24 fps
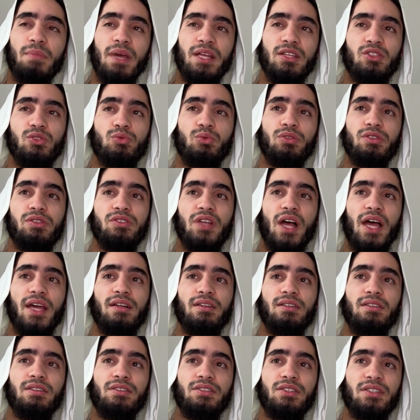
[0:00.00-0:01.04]
menstrual
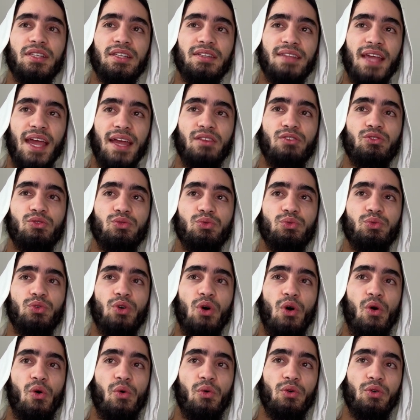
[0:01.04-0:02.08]
cycles tend to
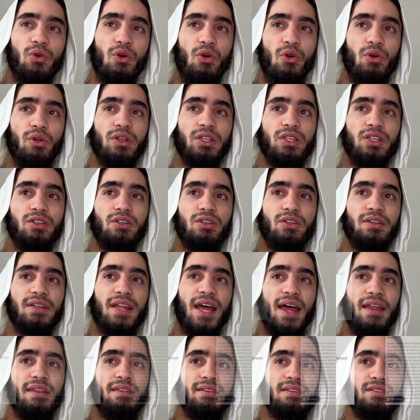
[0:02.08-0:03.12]
go earlier
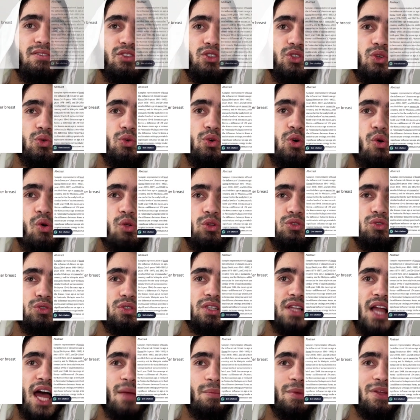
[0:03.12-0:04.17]
than colder
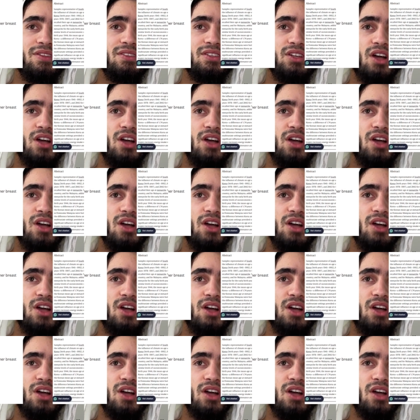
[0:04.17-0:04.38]
climate